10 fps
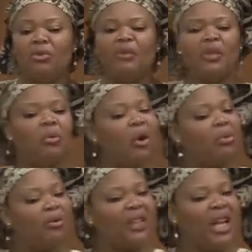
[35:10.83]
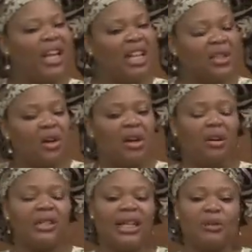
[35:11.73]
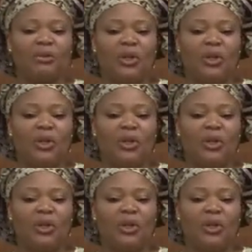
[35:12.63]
with the work with the little girls that